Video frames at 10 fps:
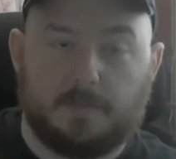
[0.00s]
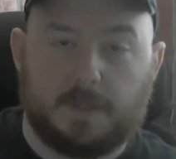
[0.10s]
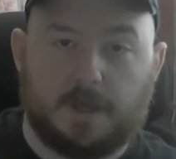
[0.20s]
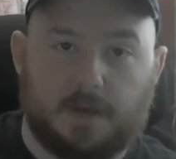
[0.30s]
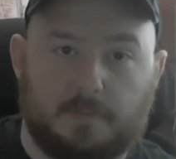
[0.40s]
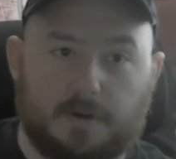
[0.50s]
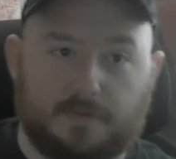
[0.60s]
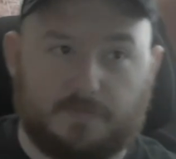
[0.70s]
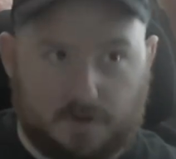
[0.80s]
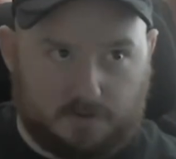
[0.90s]
My
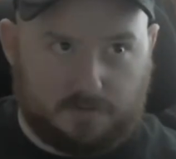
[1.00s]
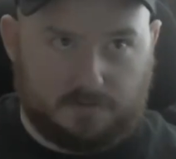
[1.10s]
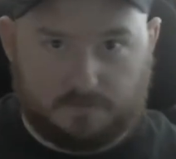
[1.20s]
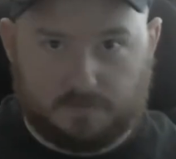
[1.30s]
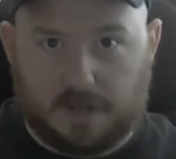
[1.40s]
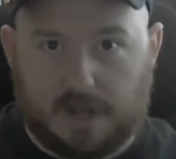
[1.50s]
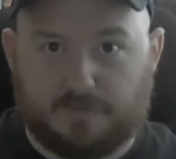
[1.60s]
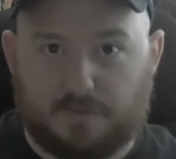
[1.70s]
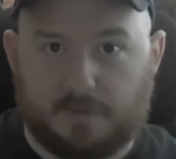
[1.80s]
friend got it for